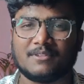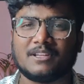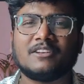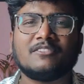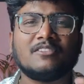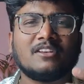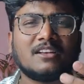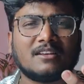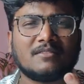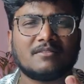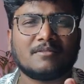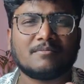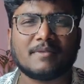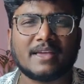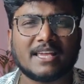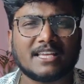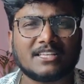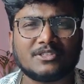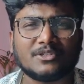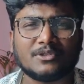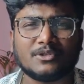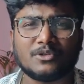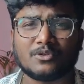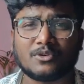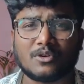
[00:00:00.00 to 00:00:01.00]
It will
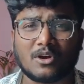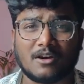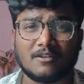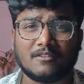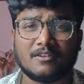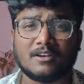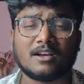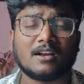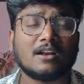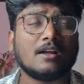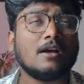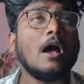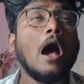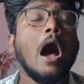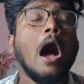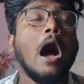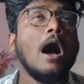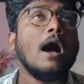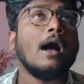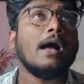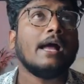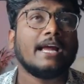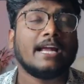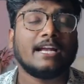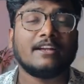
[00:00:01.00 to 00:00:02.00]
makes you to cover,
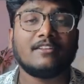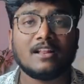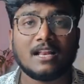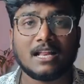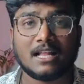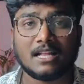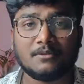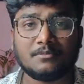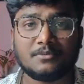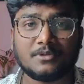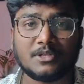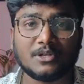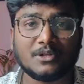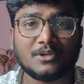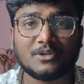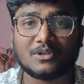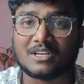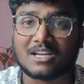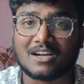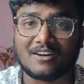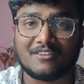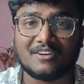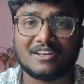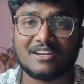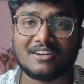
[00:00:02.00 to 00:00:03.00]
it will helps you to
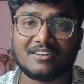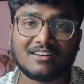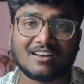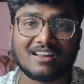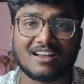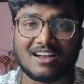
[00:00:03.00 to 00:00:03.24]
cover